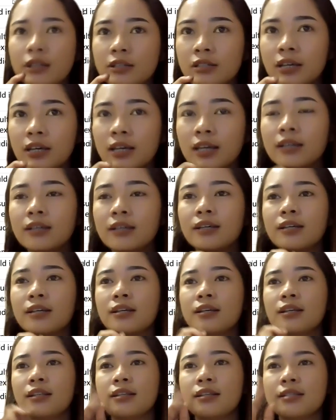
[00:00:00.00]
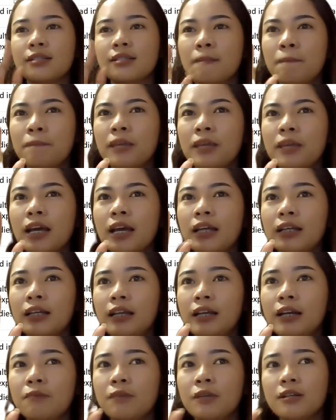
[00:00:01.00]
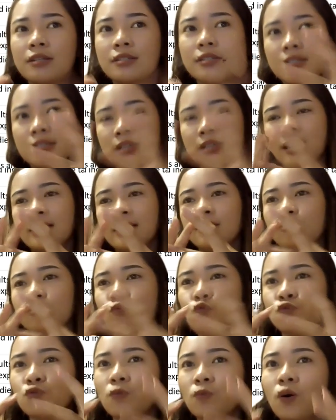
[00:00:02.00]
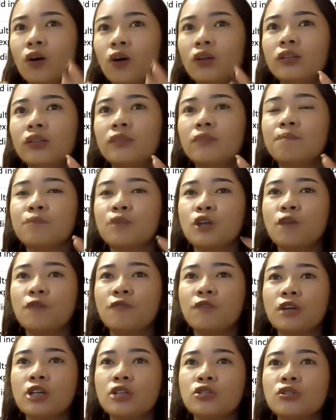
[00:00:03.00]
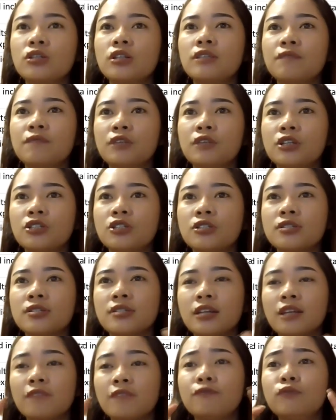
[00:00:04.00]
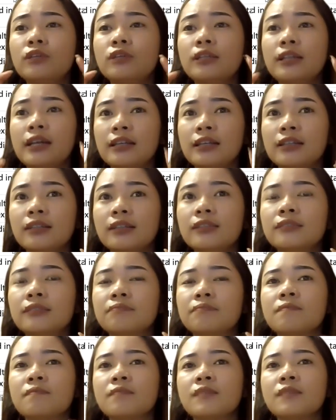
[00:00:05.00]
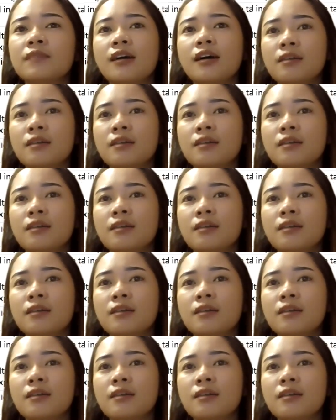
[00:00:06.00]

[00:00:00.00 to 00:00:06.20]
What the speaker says: Methodology, the sampling unclear because it's kind of too small. Operational definitions not fully detailed.